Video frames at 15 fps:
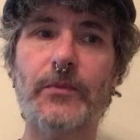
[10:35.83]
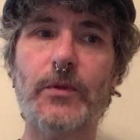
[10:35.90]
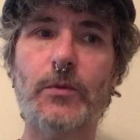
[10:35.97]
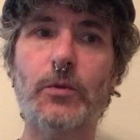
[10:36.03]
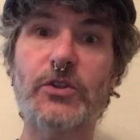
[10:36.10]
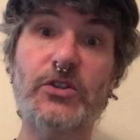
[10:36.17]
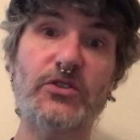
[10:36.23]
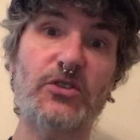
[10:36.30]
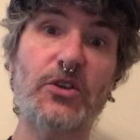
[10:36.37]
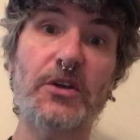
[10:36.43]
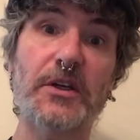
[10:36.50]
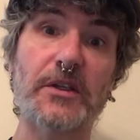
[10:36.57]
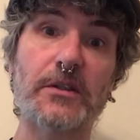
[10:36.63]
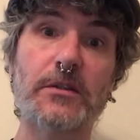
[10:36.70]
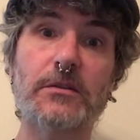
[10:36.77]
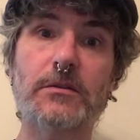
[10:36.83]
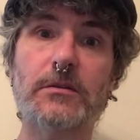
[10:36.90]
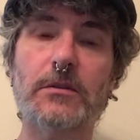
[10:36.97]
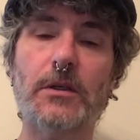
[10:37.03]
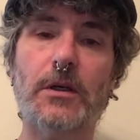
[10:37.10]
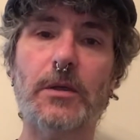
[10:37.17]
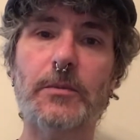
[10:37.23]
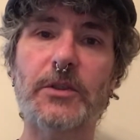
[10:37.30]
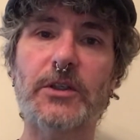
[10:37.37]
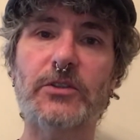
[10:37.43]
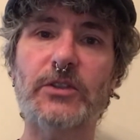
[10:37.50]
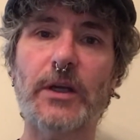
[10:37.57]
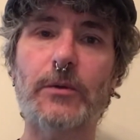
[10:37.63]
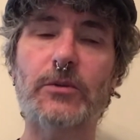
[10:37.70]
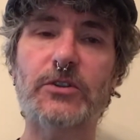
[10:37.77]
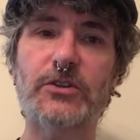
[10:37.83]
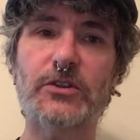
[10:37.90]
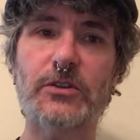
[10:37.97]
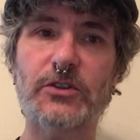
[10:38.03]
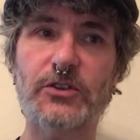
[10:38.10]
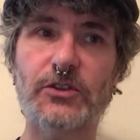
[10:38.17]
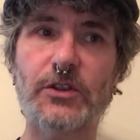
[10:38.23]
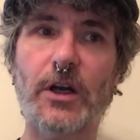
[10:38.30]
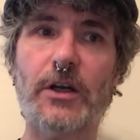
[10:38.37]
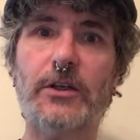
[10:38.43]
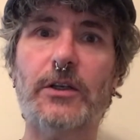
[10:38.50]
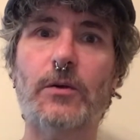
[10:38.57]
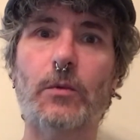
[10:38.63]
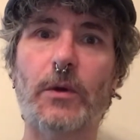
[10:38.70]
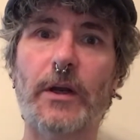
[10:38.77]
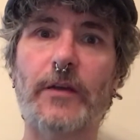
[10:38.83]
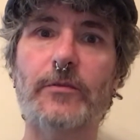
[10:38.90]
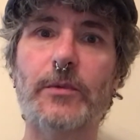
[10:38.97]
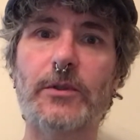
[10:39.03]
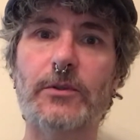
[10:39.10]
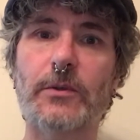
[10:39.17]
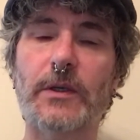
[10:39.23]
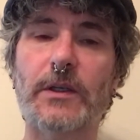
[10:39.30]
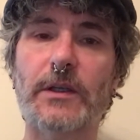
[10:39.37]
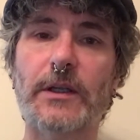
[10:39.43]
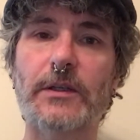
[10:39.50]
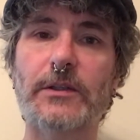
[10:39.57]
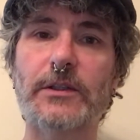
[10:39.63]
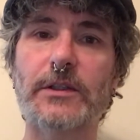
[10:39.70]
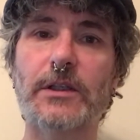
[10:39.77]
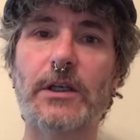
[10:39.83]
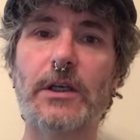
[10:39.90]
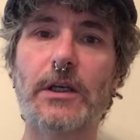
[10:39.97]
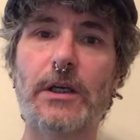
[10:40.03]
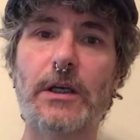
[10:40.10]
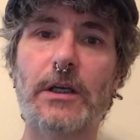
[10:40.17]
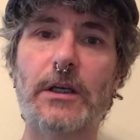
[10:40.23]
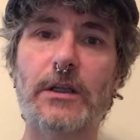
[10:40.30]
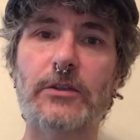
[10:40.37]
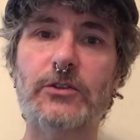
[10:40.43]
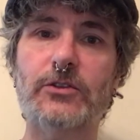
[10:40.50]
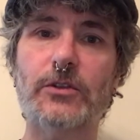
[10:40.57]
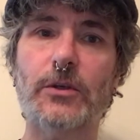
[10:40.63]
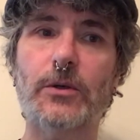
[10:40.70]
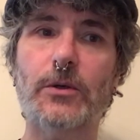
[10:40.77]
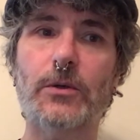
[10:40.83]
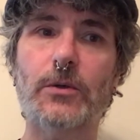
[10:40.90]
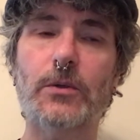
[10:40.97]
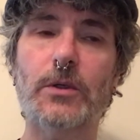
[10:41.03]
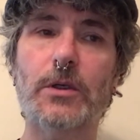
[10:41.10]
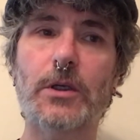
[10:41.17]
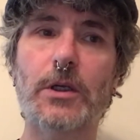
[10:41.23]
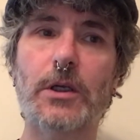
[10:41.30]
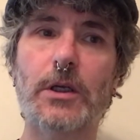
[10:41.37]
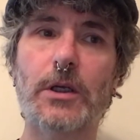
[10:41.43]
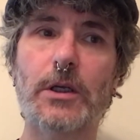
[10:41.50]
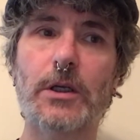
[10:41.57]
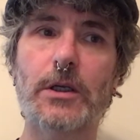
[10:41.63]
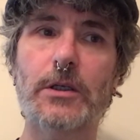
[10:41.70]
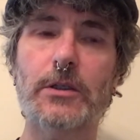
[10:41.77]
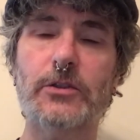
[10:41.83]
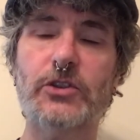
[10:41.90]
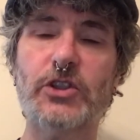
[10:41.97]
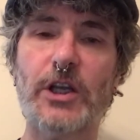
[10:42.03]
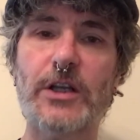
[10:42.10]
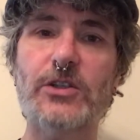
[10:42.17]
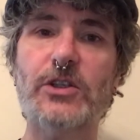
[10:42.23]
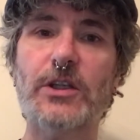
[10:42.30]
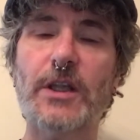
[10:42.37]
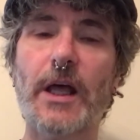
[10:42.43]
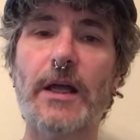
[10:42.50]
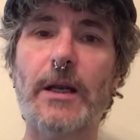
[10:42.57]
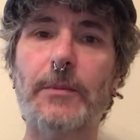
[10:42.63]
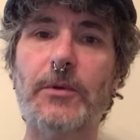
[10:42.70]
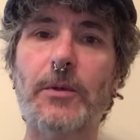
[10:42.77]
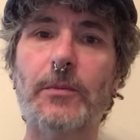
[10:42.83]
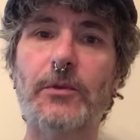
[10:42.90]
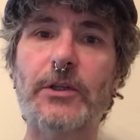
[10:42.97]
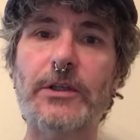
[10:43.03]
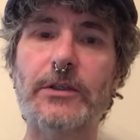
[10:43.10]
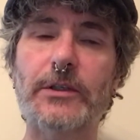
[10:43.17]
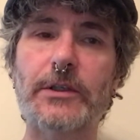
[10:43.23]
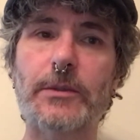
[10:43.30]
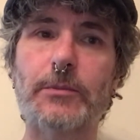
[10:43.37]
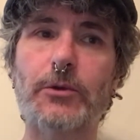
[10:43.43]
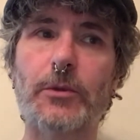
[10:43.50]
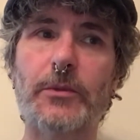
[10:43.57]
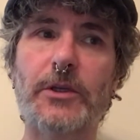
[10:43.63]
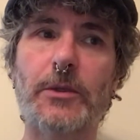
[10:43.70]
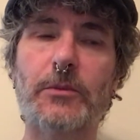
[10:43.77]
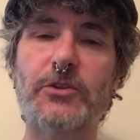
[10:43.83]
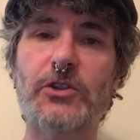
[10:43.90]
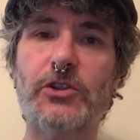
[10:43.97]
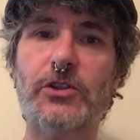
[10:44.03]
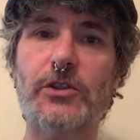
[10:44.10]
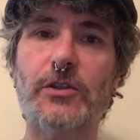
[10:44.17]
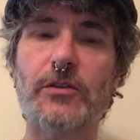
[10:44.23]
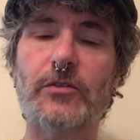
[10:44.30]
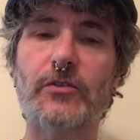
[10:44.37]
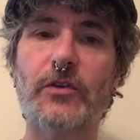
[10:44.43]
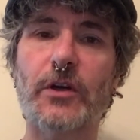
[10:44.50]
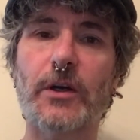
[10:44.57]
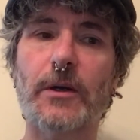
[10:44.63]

which is good, because I was stuck in what I've been doing lately. And so changing that up completely put me in a position of